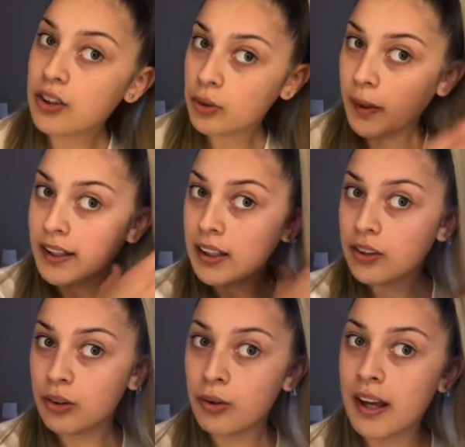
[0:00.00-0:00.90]

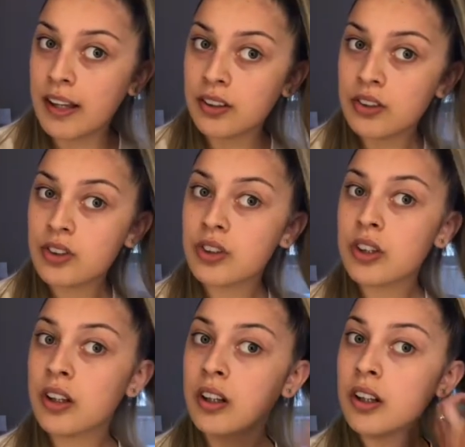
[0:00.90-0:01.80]
22-inch
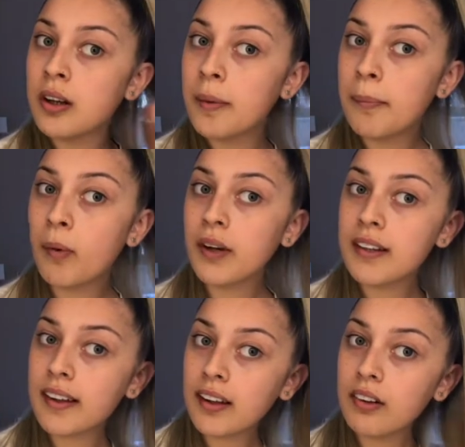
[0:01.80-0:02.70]

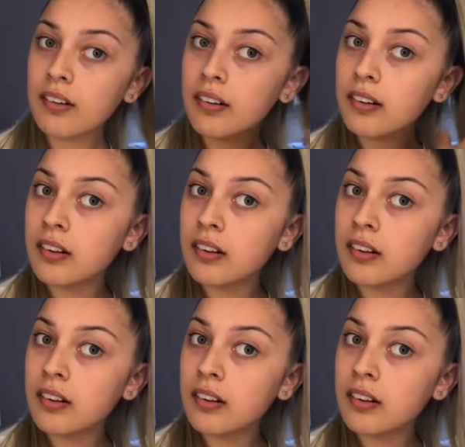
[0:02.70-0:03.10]
ponytail,